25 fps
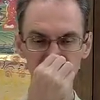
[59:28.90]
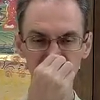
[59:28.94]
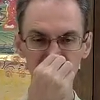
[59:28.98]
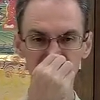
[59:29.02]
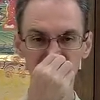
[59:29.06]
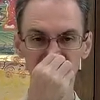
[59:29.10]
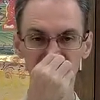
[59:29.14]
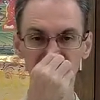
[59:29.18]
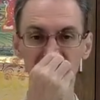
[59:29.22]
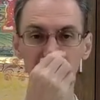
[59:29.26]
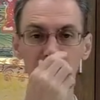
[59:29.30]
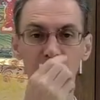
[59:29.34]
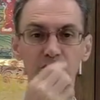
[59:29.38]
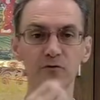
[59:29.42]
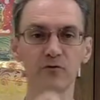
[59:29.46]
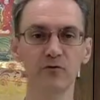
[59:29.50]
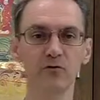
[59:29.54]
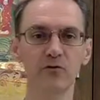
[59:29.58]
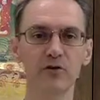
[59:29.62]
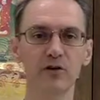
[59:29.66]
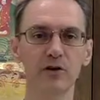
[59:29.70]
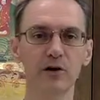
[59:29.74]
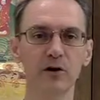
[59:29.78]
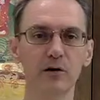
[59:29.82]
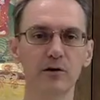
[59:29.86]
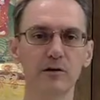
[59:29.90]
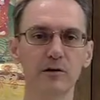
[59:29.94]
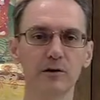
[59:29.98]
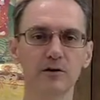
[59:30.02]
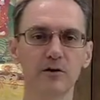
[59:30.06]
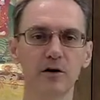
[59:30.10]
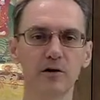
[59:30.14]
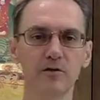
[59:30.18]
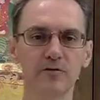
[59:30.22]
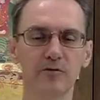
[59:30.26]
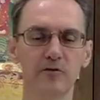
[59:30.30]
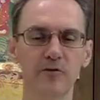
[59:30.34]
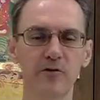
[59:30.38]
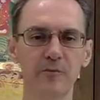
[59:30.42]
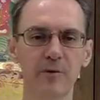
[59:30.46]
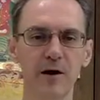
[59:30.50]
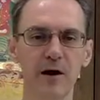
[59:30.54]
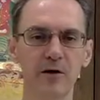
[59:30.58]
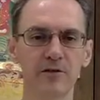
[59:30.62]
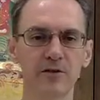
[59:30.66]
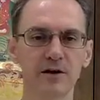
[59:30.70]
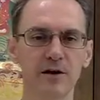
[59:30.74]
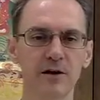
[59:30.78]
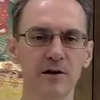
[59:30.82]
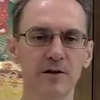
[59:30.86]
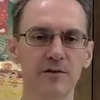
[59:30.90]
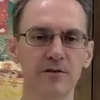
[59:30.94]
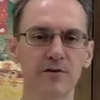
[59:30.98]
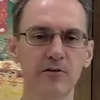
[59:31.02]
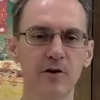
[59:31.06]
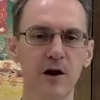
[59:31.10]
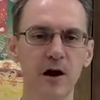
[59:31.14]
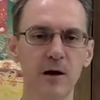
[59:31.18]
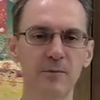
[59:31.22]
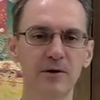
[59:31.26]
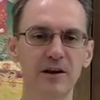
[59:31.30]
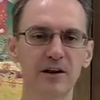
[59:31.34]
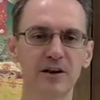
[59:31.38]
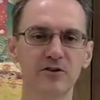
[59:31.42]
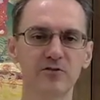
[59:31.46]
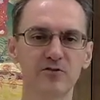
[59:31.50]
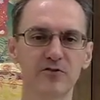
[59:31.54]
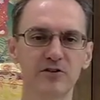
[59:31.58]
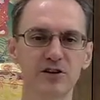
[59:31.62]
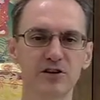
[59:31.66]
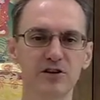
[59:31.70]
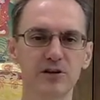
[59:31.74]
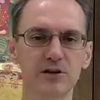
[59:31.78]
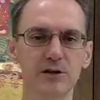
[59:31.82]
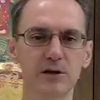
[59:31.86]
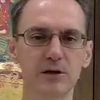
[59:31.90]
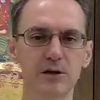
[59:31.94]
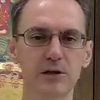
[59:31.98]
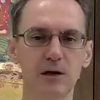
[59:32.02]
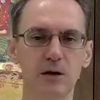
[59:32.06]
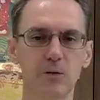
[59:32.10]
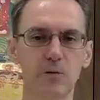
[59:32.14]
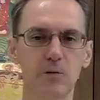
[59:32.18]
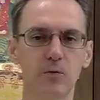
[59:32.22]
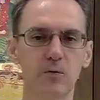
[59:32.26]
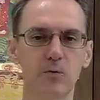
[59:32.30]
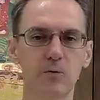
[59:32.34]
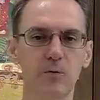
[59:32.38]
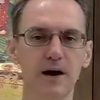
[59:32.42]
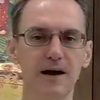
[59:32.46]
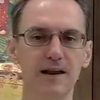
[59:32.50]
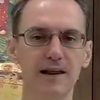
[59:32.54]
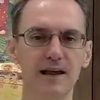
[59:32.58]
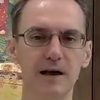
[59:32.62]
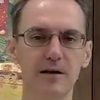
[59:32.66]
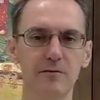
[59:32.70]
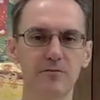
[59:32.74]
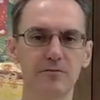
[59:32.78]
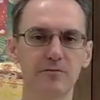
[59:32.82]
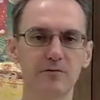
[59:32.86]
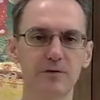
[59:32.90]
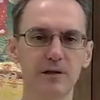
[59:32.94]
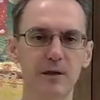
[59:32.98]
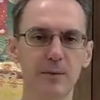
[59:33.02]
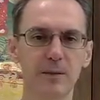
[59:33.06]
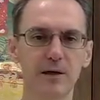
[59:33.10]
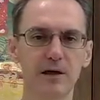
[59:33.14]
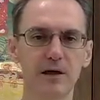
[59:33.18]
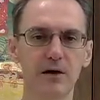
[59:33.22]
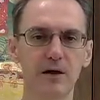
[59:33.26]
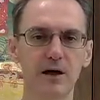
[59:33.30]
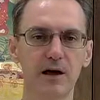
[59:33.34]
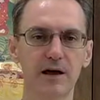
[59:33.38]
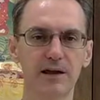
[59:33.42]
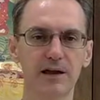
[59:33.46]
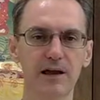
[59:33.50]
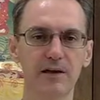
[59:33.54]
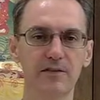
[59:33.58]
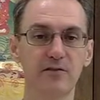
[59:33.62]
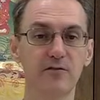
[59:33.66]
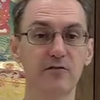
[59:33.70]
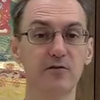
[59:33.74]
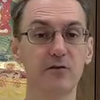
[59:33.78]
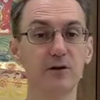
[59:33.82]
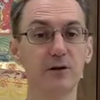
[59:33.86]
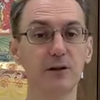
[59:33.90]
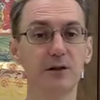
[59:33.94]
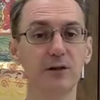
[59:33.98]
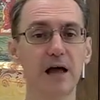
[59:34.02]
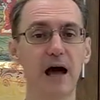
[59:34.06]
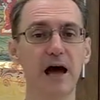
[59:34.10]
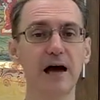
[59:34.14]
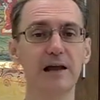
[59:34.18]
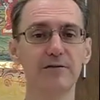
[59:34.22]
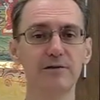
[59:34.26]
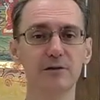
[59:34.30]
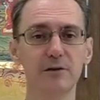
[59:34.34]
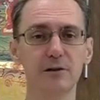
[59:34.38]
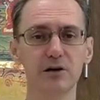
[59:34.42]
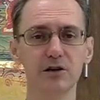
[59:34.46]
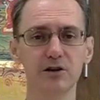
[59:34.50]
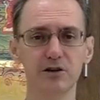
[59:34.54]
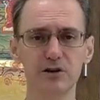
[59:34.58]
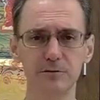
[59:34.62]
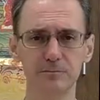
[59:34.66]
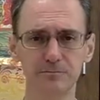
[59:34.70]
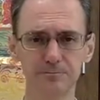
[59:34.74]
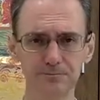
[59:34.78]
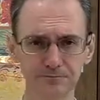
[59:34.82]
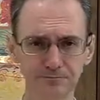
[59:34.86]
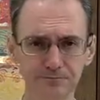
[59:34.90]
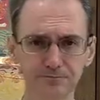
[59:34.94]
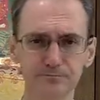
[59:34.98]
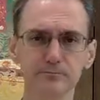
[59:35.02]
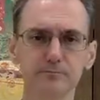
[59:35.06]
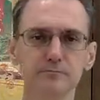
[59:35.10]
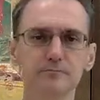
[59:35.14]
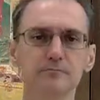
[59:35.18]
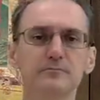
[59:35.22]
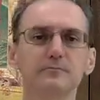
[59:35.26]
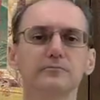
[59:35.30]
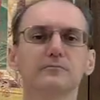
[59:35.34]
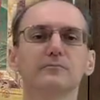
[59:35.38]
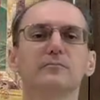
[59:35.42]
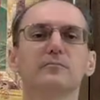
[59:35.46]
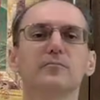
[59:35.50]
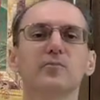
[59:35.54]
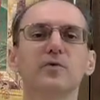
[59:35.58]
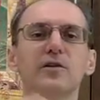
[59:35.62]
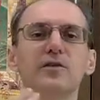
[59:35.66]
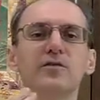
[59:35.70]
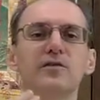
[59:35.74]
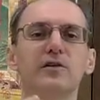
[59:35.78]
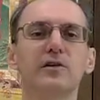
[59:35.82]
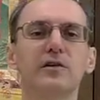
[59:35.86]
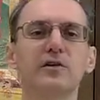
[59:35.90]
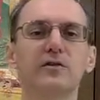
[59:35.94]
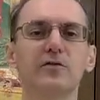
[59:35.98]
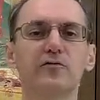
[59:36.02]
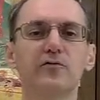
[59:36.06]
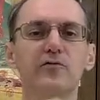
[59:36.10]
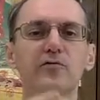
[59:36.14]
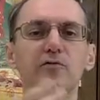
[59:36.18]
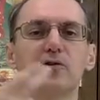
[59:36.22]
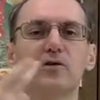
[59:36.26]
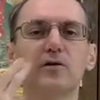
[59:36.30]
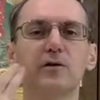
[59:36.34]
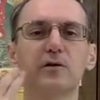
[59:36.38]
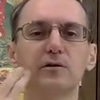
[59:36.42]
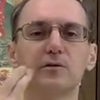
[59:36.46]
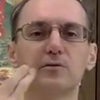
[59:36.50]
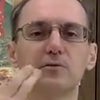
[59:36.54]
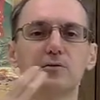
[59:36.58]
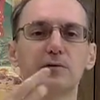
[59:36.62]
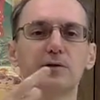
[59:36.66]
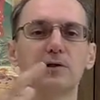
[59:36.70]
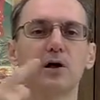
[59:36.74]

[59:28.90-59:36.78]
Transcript: through the nose, not through the mouth, there are many traditions that might have something like at the very start of a session, breathing in through the nostrils